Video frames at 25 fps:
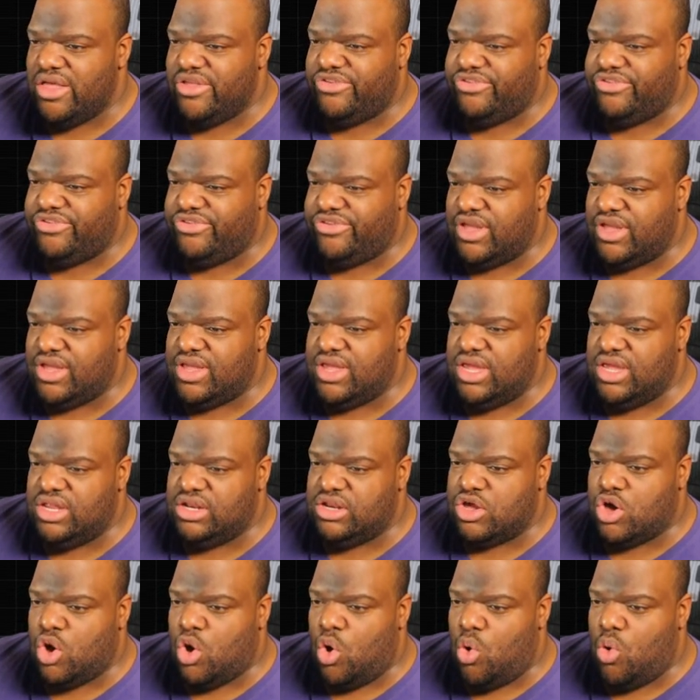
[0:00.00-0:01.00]

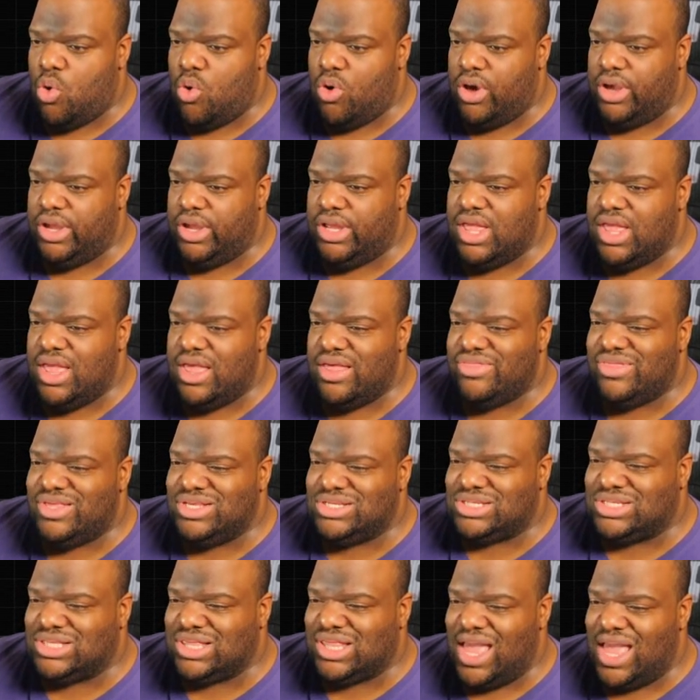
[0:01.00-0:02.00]
Stygian coin.
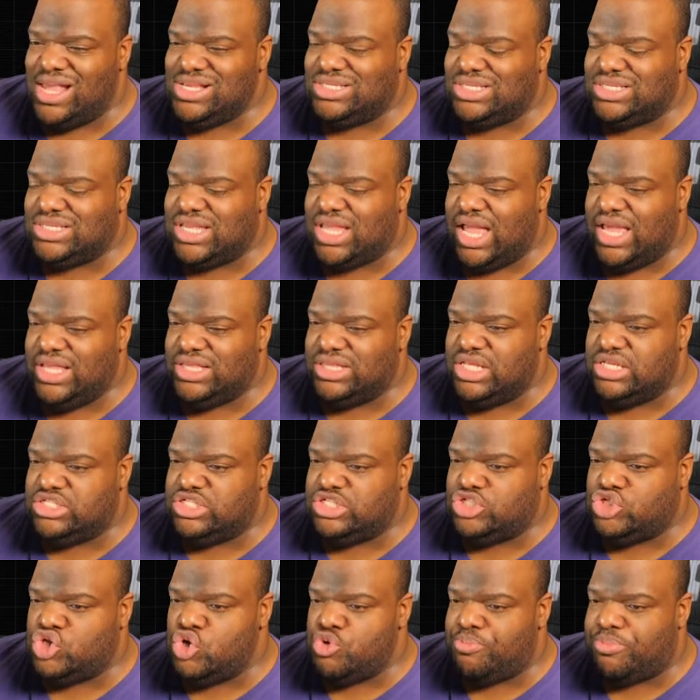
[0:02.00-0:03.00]
This light stainless
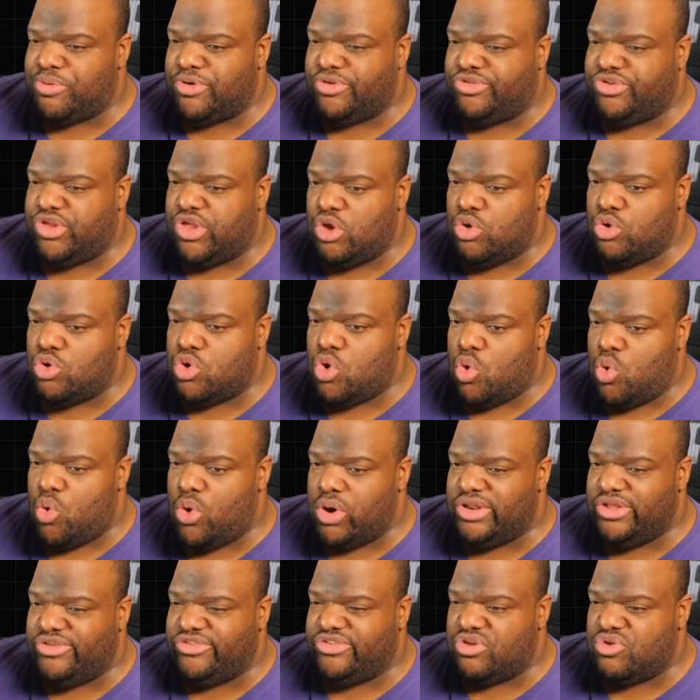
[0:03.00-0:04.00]
super steel
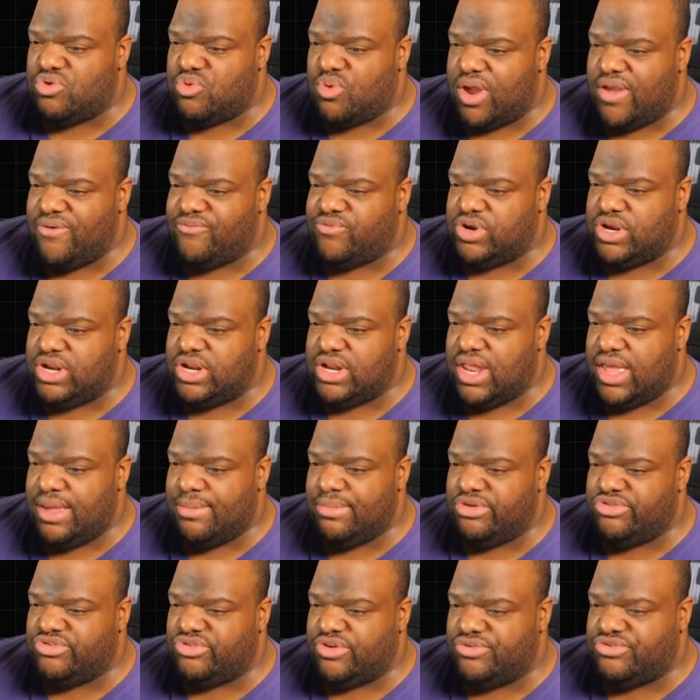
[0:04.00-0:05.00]
coin is engraved with an
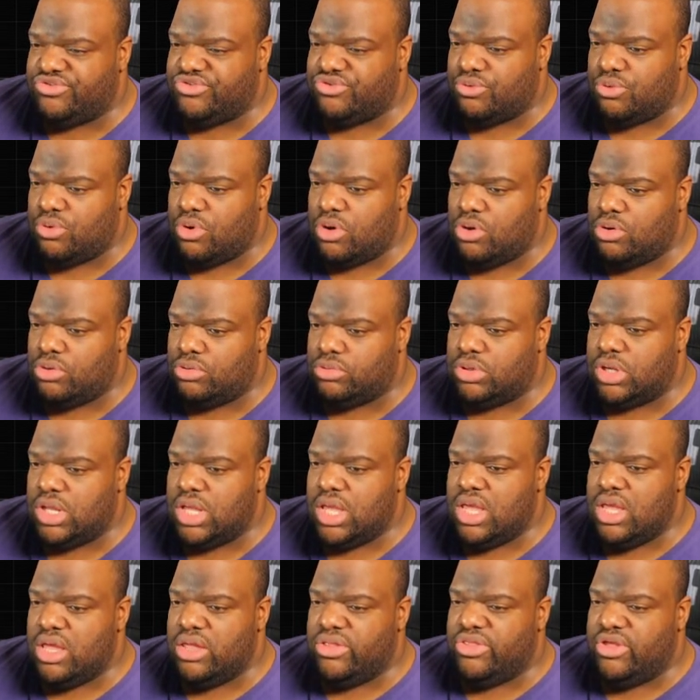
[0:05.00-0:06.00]
image of Jerome,
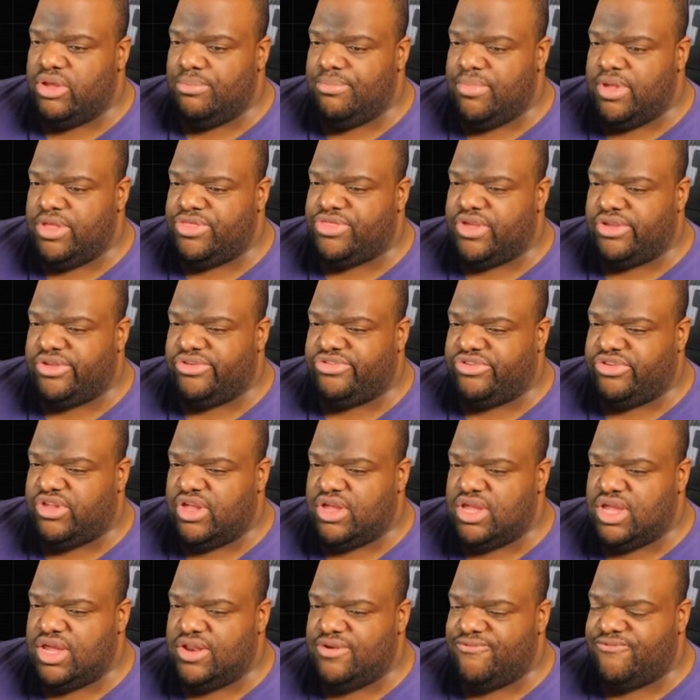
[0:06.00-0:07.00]
the mythic
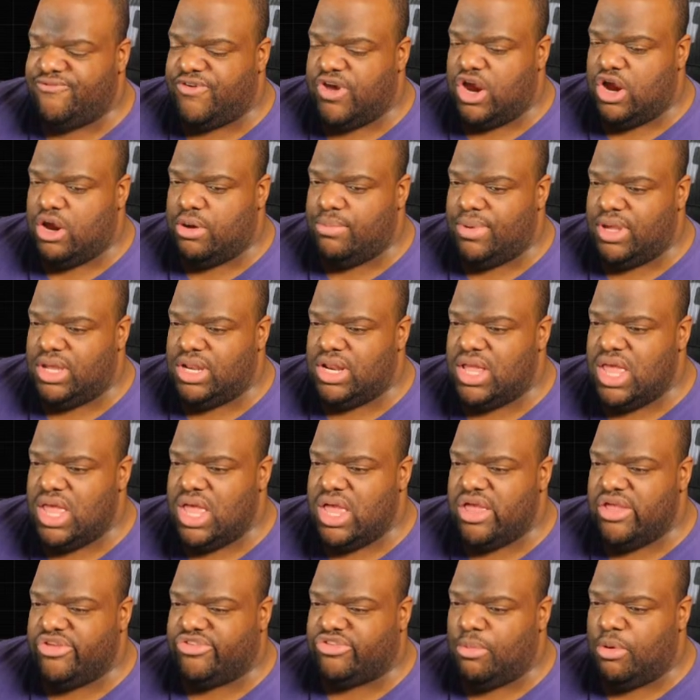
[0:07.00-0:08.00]
Stygian ferryman.
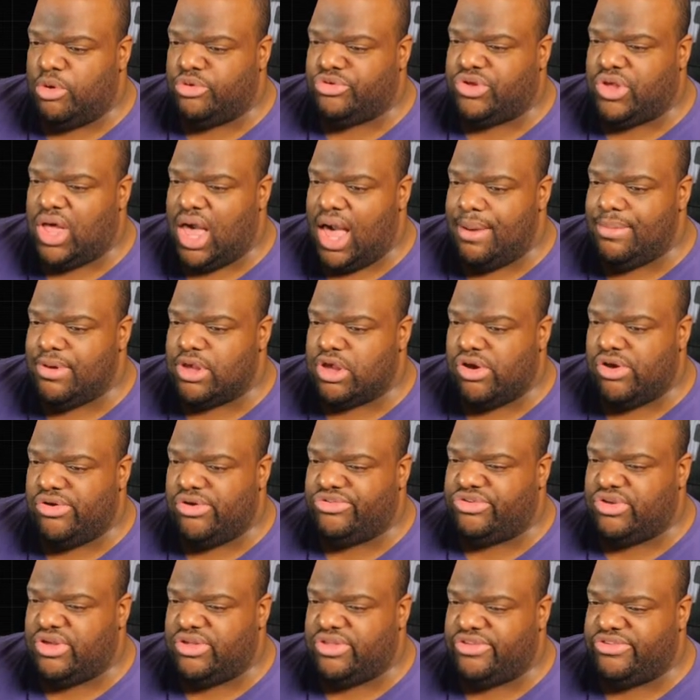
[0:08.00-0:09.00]
It's the most common
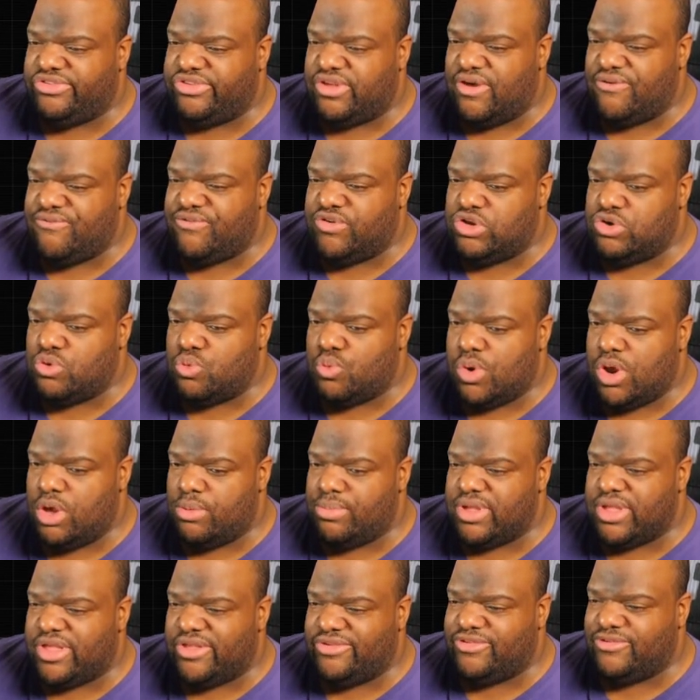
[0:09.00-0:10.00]
currency in the South
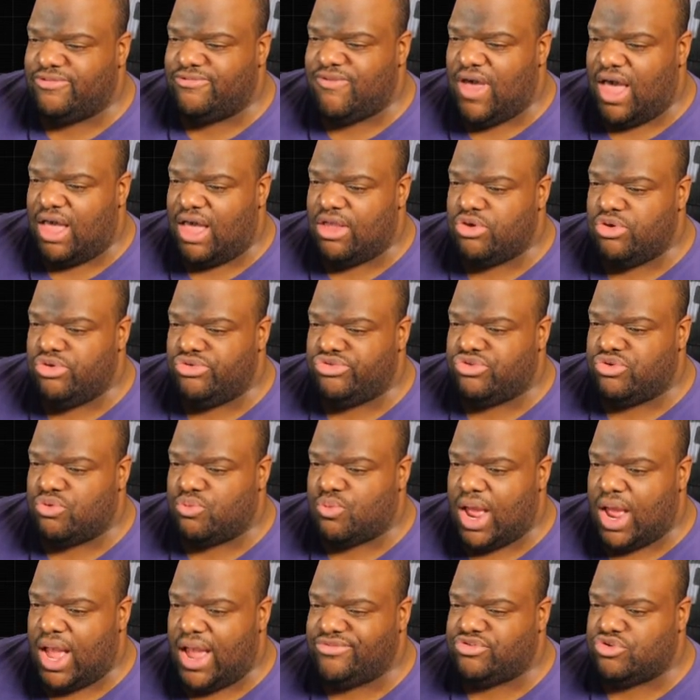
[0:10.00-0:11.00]
Underrail because the value is
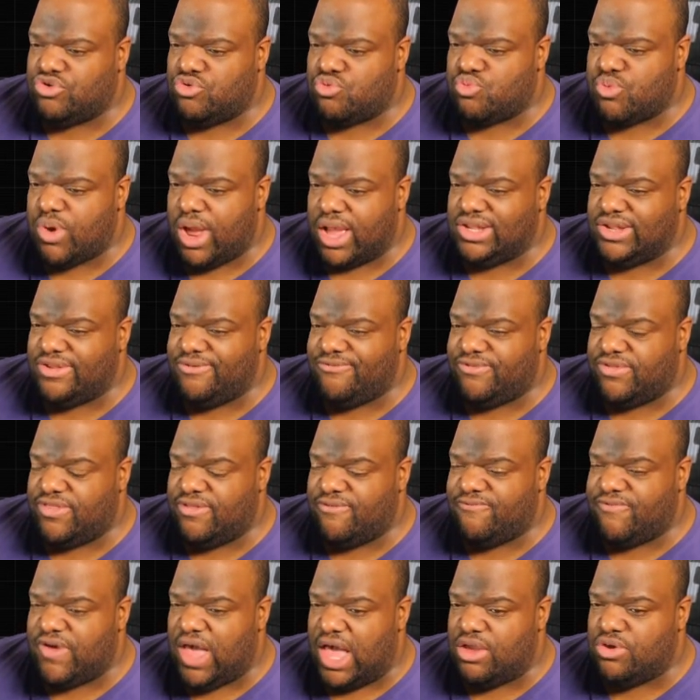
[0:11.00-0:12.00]
derived directly from
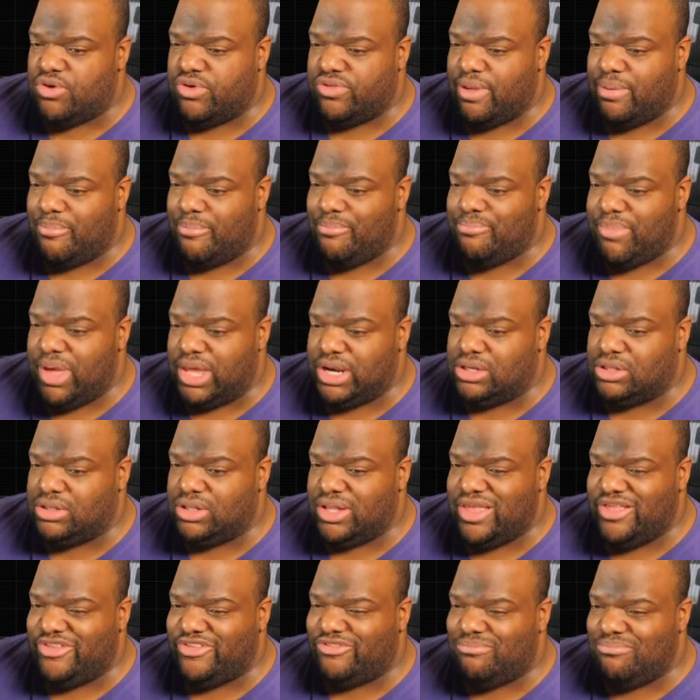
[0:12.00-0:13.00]
the value of the metal
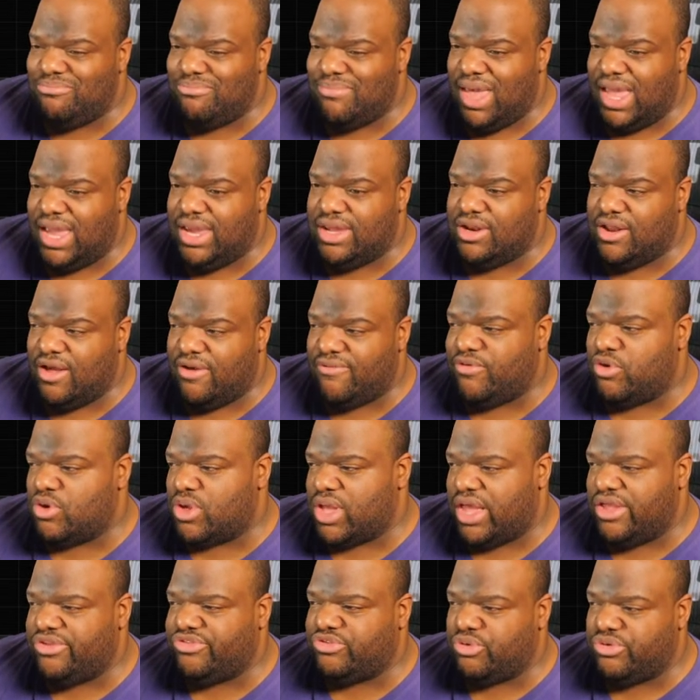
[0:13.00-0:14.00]
it's made of.
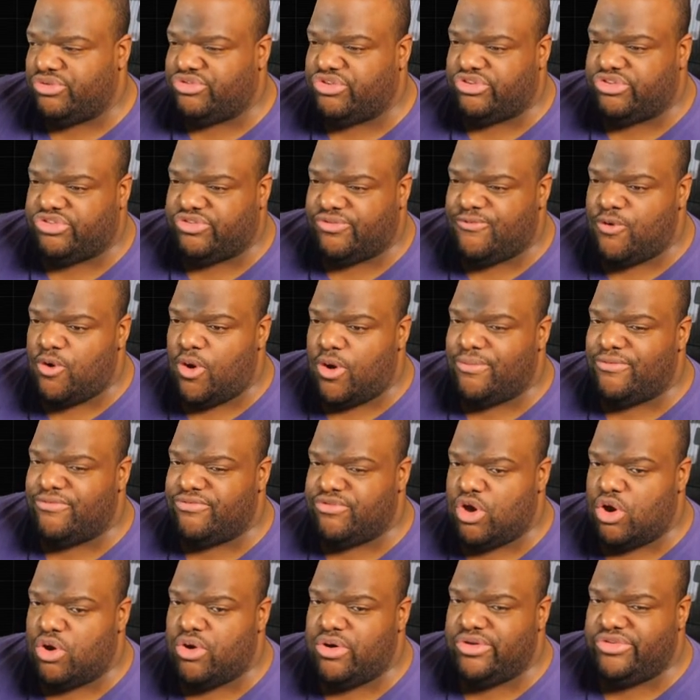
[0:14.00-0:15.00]
Okay, so it's just a form
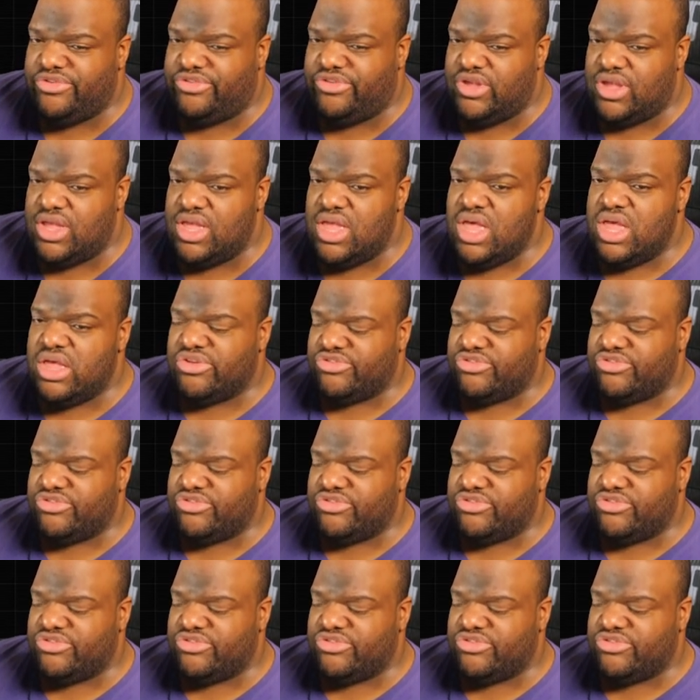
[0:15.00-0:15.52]
of currency.